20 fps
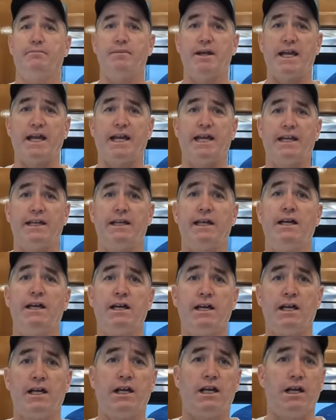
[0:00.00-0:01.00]
main
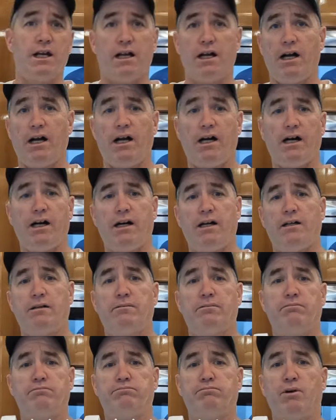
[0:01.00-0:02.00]

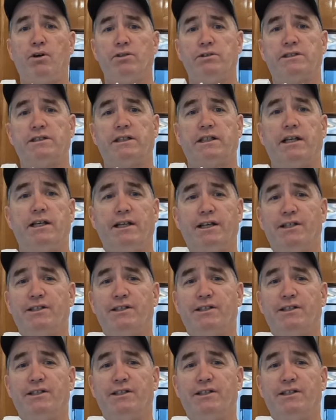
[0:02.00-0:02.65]
bolts,